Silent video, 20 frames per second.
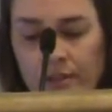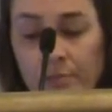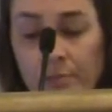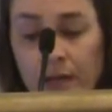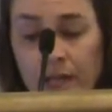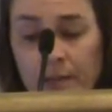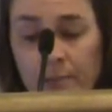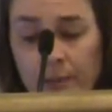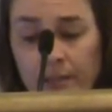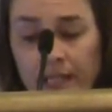to
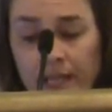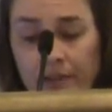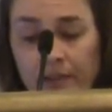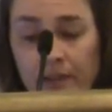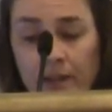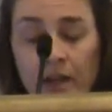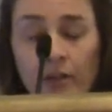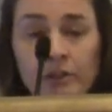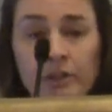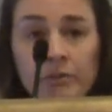my plan,
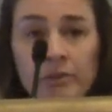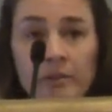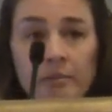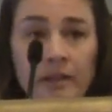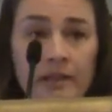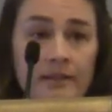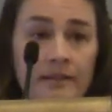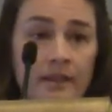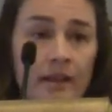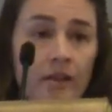then I'll do it
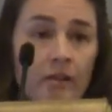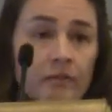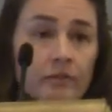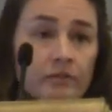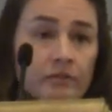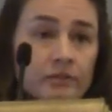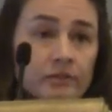myself.